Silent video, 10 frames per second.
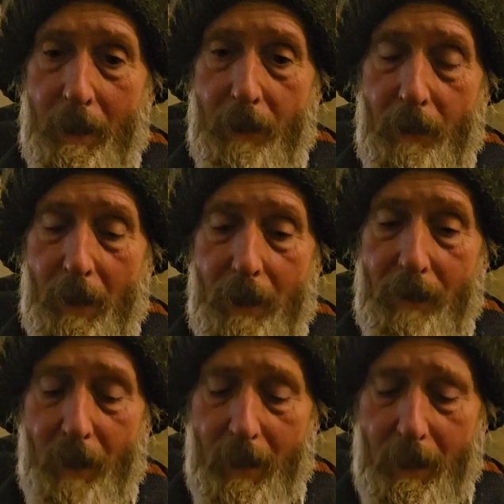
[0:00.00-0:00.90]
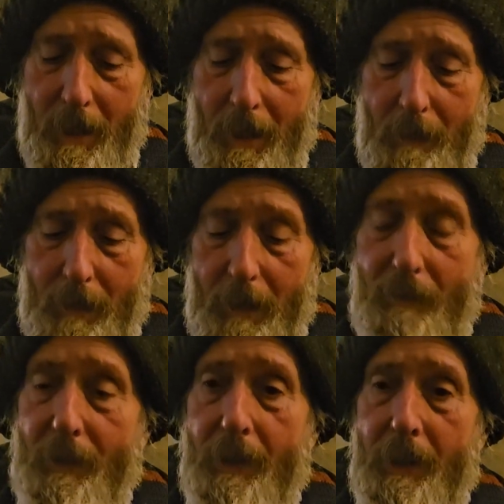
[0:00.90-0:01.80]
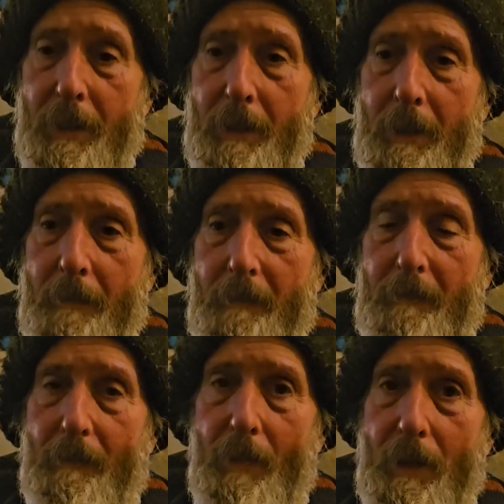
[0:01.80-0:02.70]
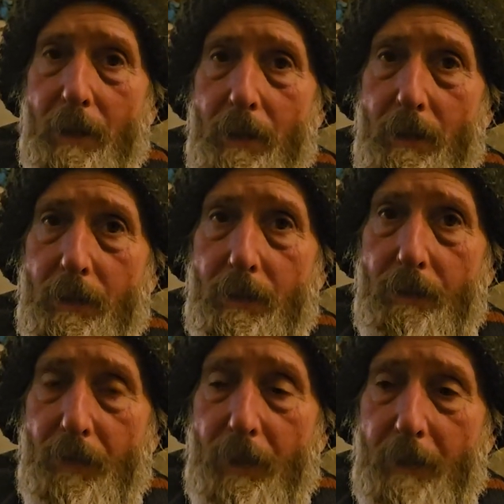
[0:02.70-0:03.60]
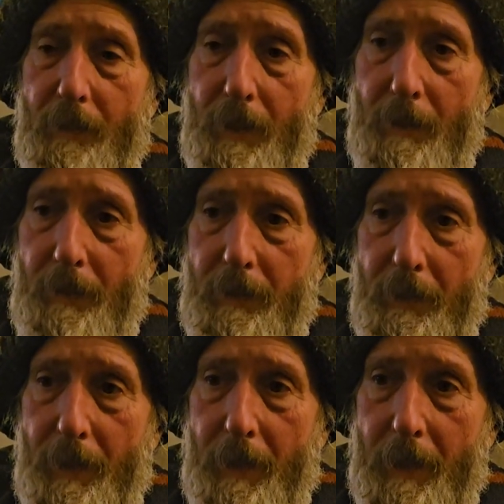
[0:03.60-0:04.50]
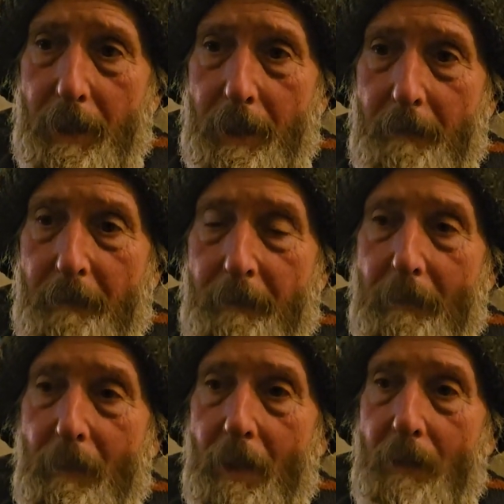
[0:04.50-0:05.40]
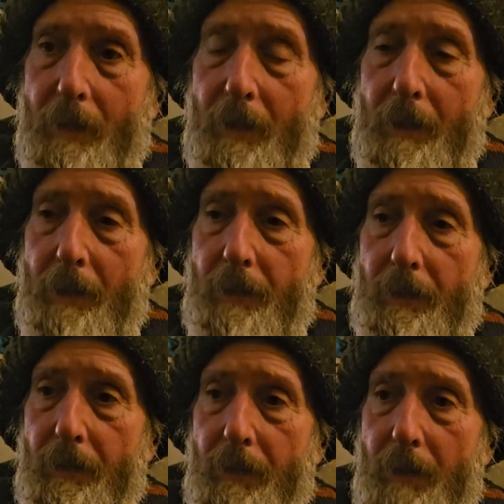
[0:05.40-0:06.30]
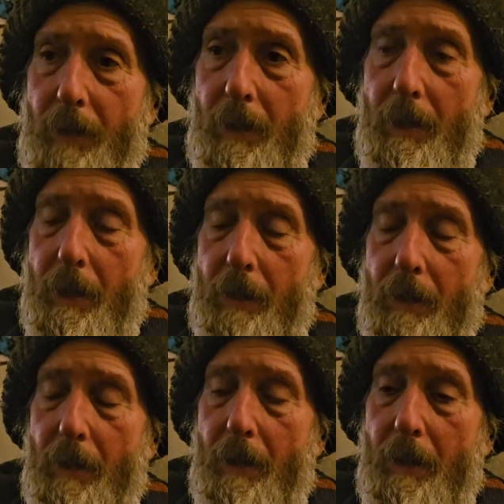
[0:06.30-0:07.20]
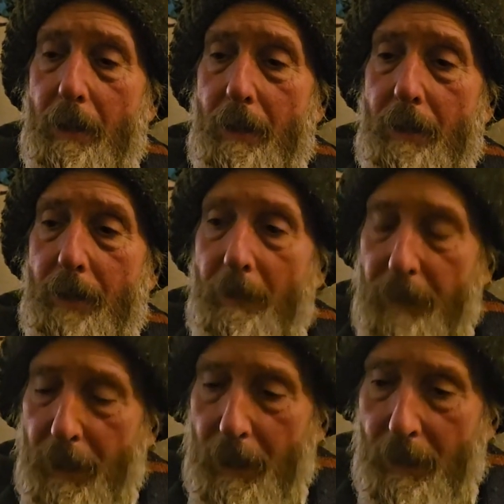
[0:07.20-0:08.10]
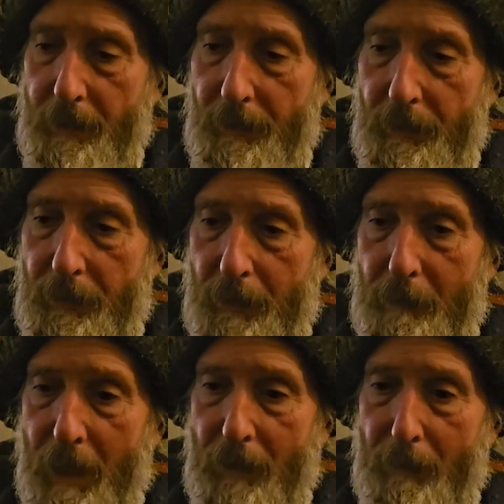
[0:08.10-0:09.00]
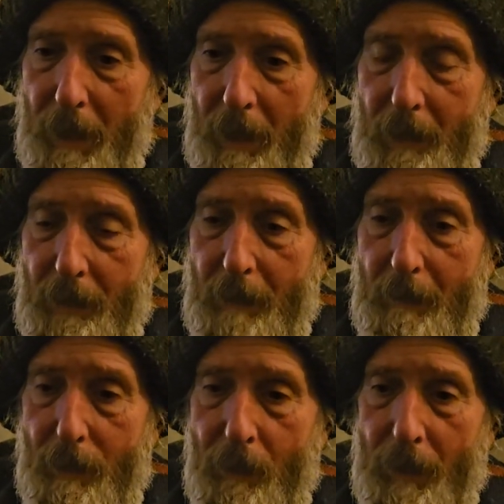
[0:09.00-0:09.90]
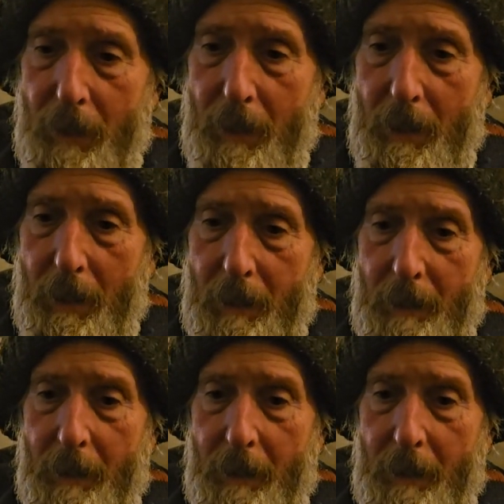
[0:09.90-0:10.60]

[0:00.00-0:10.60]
So I decided I would leave it there and use it for an observatory. There's something else with the mathematics I've been working on.